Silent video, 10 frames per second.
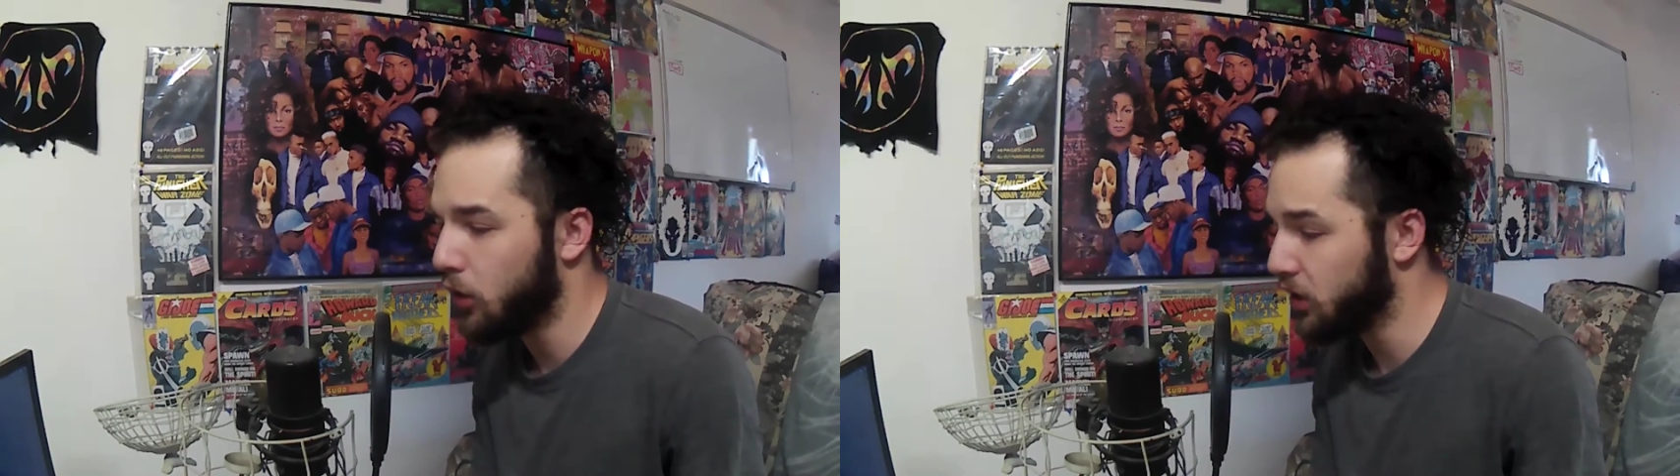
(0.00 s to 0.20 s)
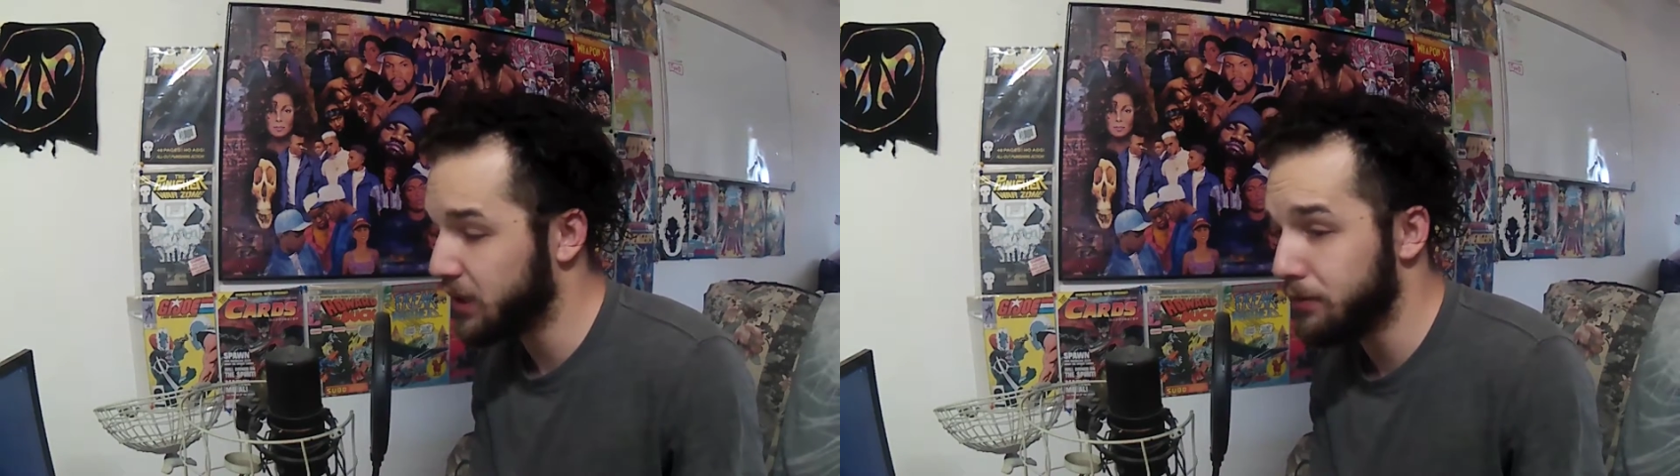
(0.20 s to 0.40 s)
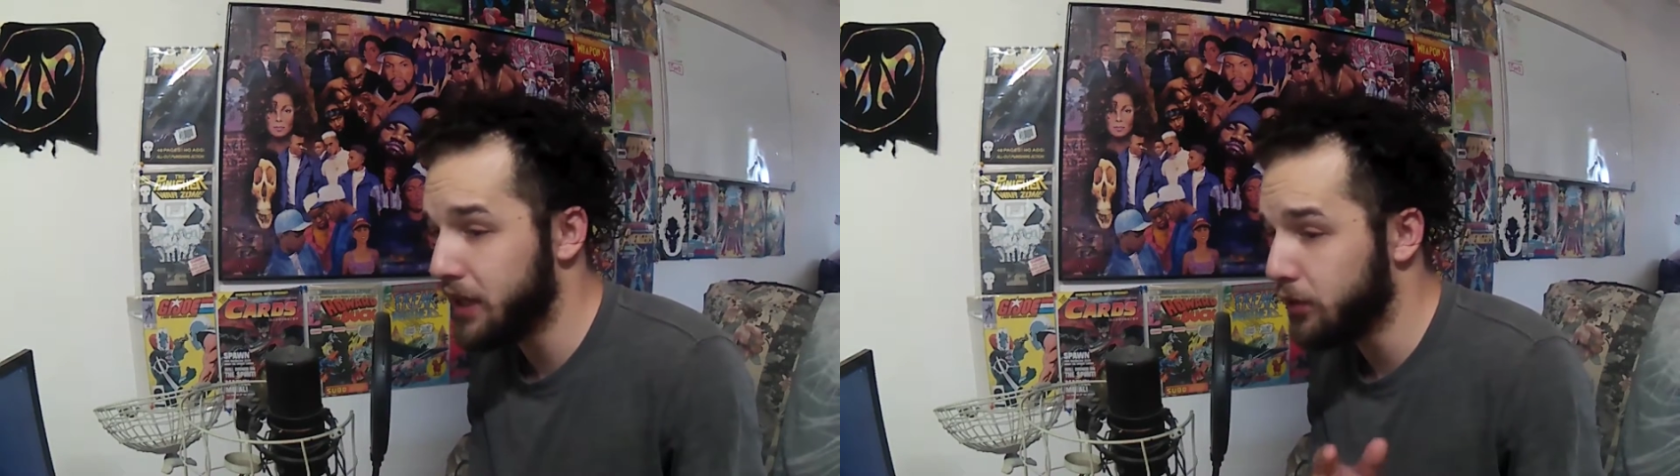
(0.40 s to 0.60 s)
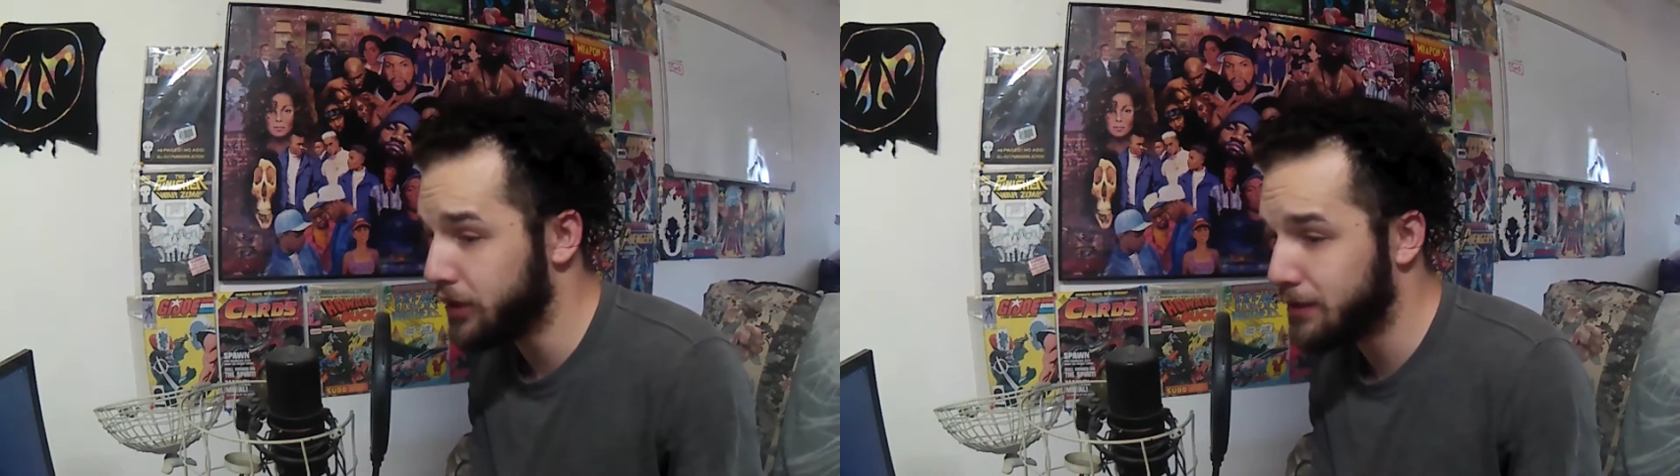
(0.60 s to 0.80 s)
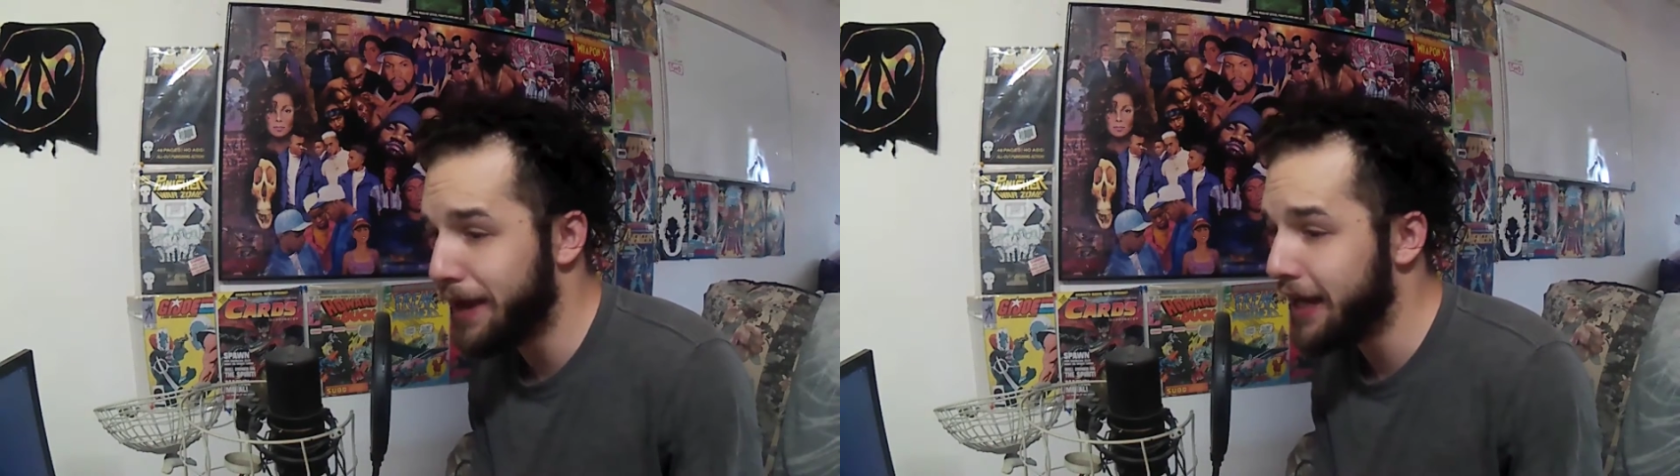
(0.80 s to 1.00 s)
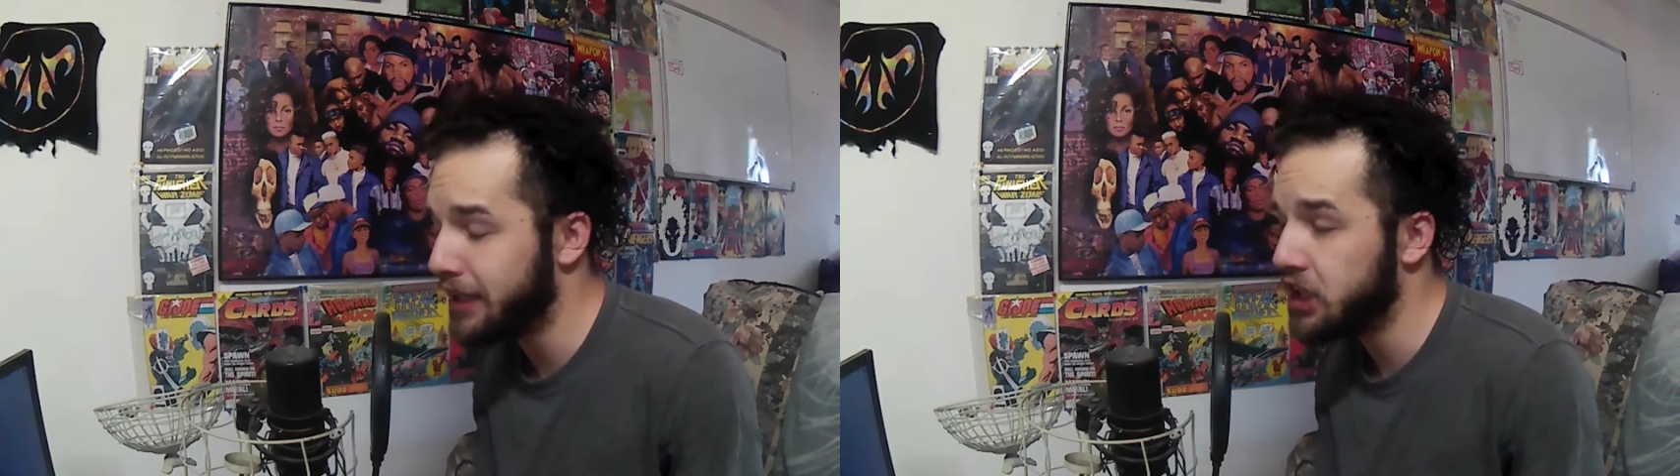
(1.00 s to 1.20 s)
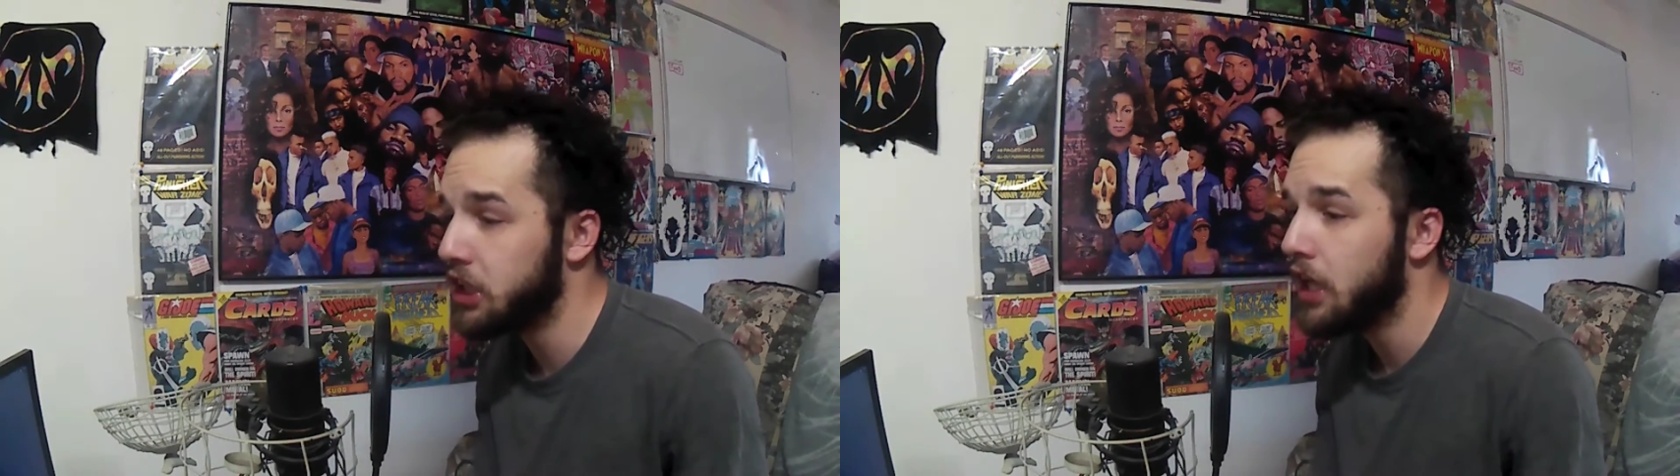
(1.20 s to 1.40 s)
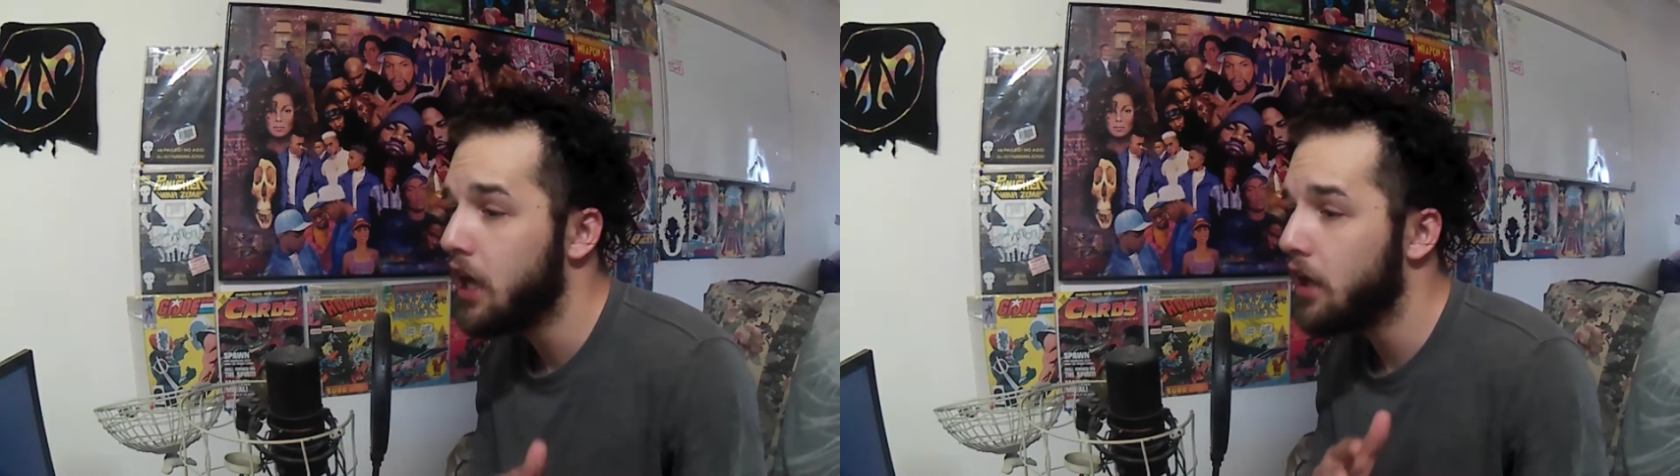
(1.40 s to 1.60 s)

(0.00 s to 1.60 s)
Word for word: or somebody that was Spanish